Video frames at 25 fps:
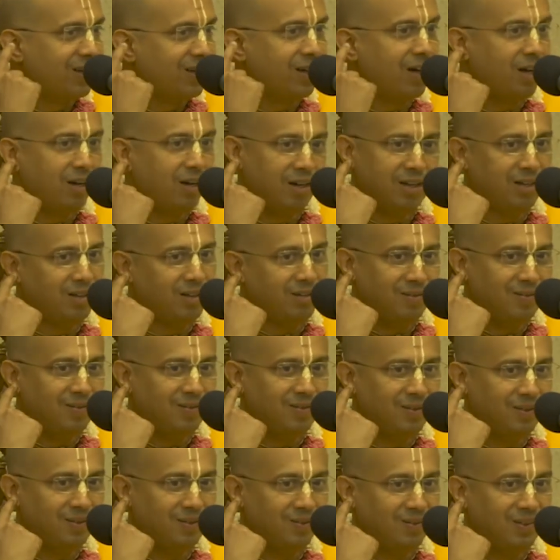Karna,
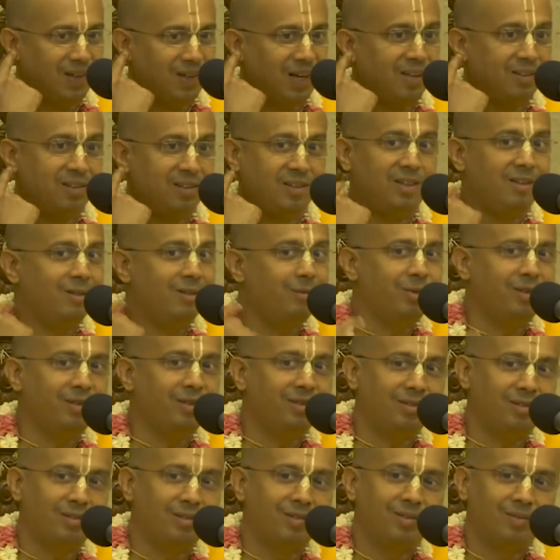Anjali
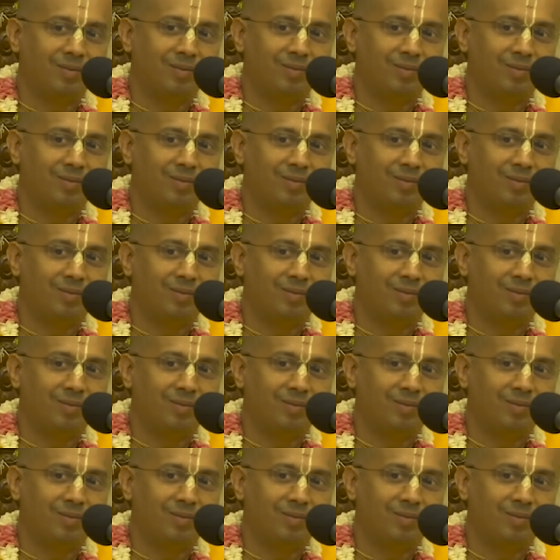means